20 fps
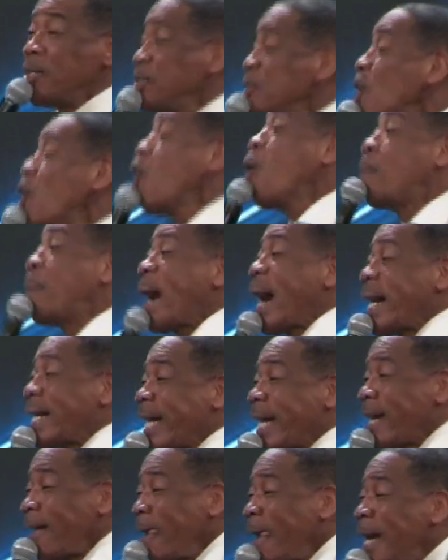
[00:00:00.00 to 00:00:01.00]

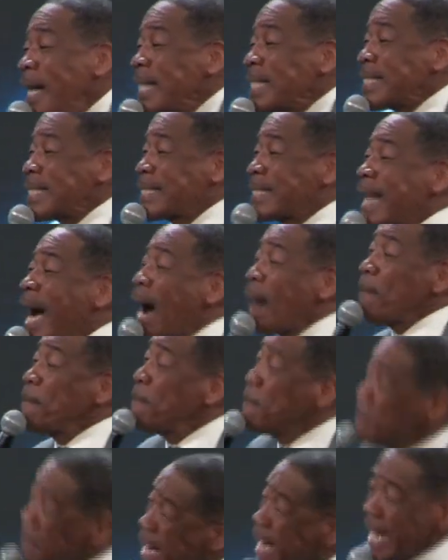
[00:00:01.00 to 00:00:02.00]
nobody stop
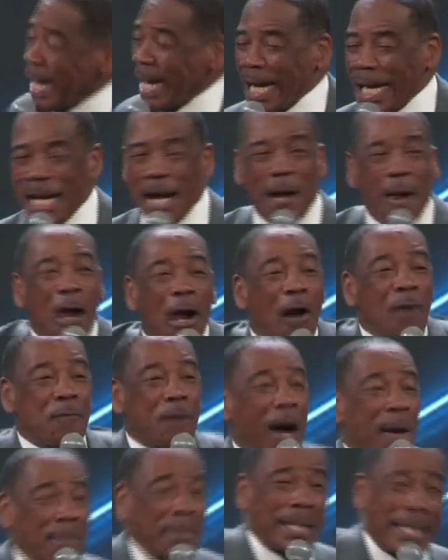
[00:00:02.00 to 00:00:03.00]
me
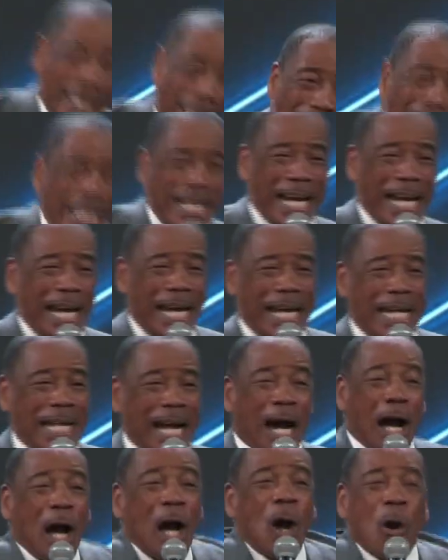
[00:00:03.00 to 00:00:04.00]
from getting
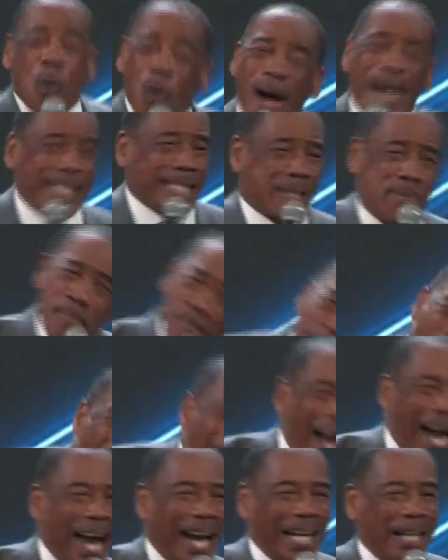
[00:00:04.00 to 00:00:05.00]
what's
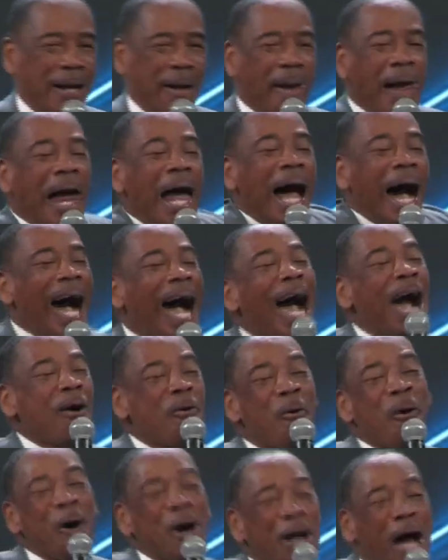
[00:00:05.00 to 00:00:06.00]
mine. I
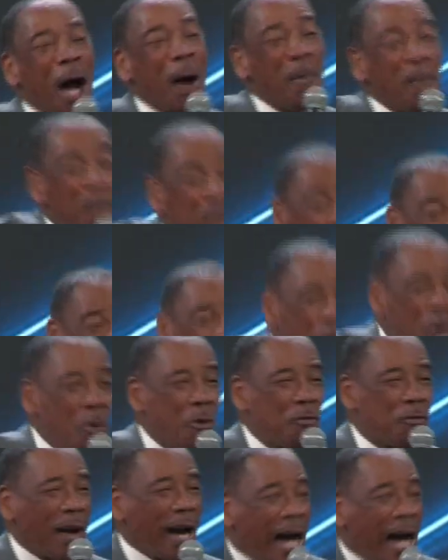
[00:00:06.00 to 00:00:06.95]
want a move